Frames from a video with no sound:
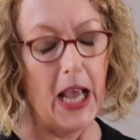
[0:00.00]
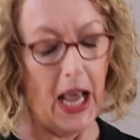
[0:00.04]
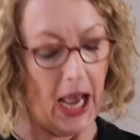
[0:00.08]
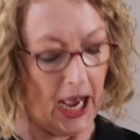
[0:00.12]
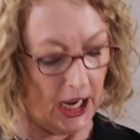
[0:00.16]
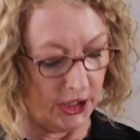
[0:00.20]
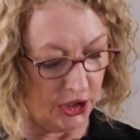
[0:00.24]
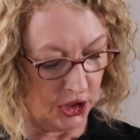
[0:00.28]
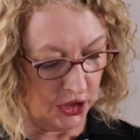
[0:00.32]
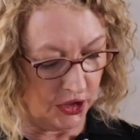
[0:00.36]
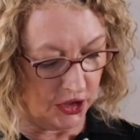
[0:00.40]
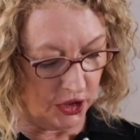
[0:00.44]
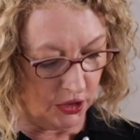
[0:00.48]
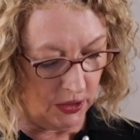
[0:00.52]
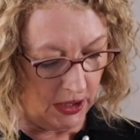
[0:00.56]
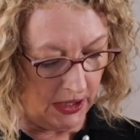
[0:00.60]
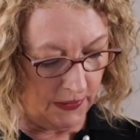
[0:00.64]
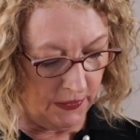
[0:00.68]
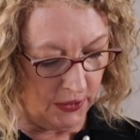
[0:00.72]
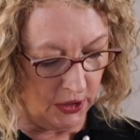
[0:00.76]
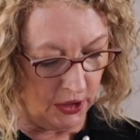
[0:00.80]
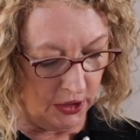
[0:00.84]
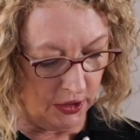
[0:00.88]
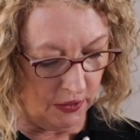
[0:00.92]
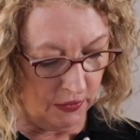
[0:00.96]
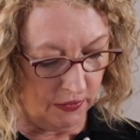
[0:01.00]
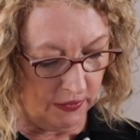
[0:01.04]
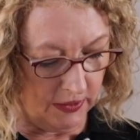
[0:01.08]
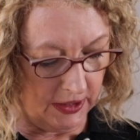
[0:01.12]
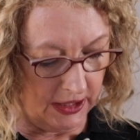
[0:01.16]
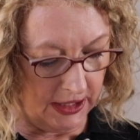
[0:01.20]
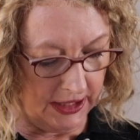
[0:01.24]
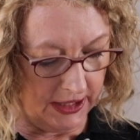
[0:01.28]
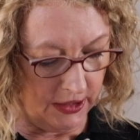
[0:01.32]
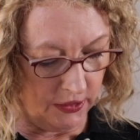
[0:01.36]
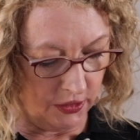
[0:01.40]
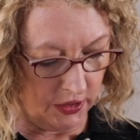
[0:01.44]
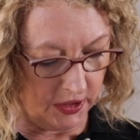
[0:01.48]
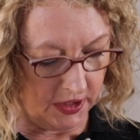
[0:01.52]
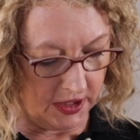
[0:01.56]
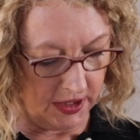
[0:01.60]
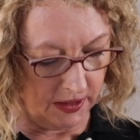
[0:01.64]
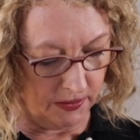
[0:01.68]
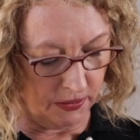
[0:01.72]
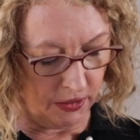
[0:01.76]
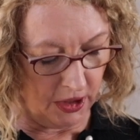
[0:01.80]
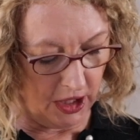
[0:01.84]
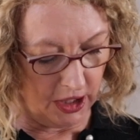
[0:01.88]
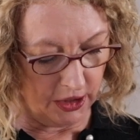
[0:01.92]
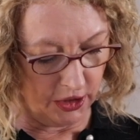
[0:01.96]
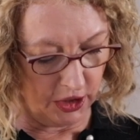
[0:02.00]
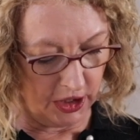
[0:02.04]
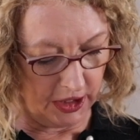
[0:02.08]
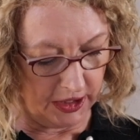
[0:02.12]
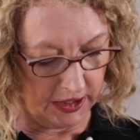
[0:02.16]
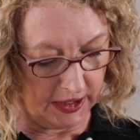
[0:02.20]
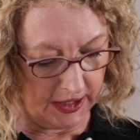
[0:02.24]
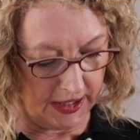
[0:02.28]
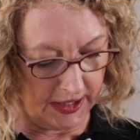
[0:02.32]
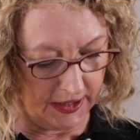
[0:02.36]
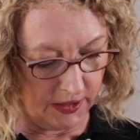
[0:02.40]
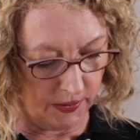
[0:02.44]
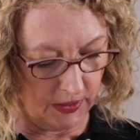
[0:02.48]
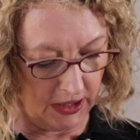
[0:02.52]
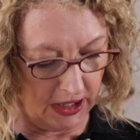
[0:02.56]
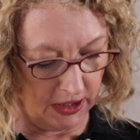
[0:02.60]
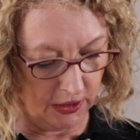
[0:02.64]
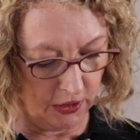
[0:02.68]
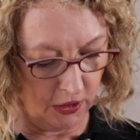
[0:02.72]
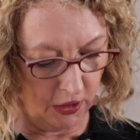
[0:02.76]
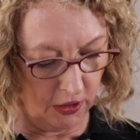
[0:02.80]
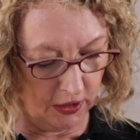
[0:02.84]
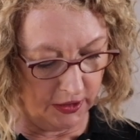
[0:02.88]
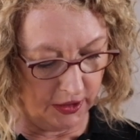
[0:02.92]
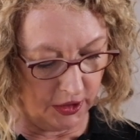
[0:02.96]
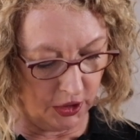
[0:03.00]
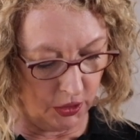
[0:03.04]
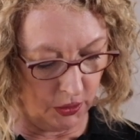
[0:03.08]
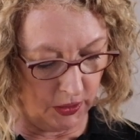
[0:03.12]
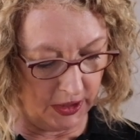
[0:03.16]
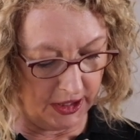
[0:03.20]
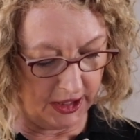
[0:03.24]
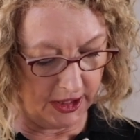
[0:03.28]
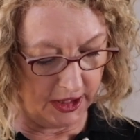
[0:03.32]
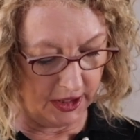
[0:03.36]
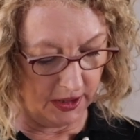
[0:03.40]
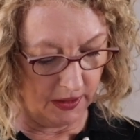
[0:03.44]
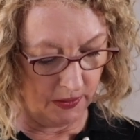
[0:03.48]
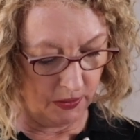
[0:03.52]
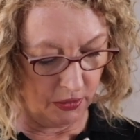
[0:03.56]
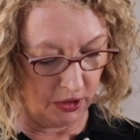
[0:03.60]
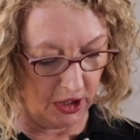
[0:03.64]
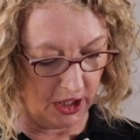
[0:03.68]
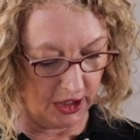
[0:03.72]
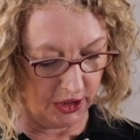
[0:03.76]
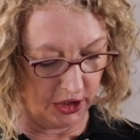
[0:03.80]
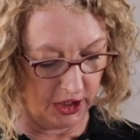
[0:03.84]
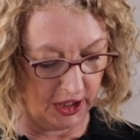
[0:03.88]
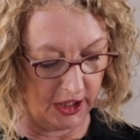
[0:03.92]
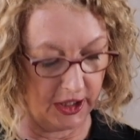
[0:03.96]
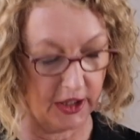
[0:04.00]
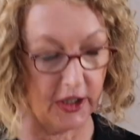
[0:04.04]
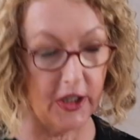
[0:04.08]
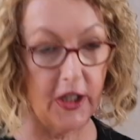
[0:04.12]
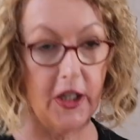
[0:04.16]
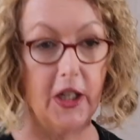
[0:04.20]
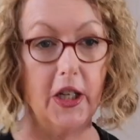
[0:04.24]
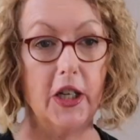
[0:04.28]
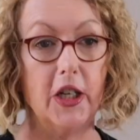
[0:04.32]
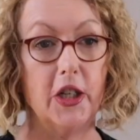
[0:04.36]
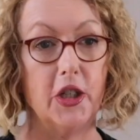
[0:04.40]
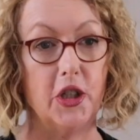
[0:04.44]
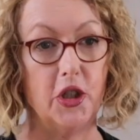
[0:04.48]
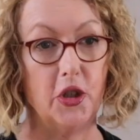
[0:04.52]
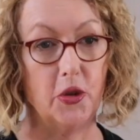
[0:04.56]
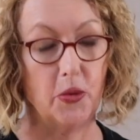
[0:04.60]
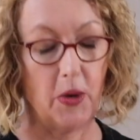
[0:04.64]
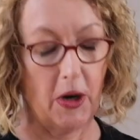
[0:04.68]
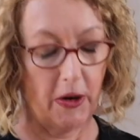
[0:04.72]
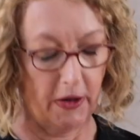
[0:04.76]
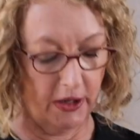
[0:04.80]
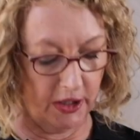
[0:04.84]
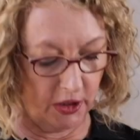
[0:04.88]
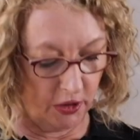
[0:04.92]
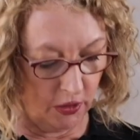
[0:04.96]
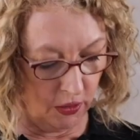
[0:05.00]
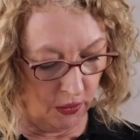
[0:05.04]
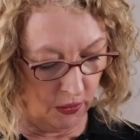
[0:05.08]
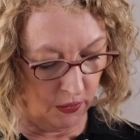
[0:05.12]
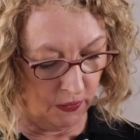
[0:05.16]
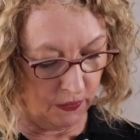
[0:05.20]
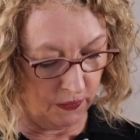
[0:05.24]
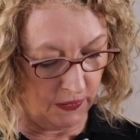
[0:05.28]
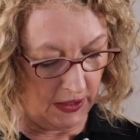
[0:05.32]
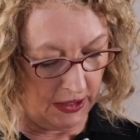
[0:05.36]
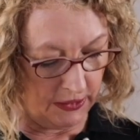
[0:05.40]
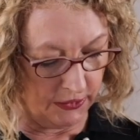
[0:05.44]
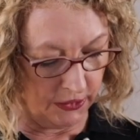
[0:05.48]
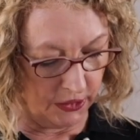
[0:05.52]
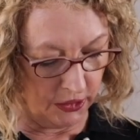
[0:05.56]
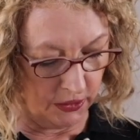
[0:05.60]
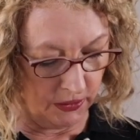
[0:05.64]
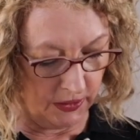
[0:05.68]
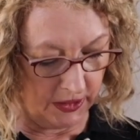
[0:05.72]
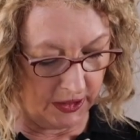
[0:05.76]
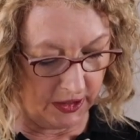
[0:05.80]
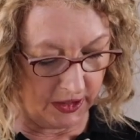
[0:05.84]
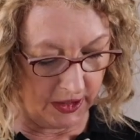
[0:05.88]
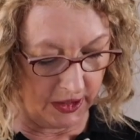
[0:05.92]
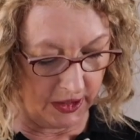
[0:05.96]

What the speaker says: And just, you have another really interesting project as well called the Tweed Project. You are a co-founder with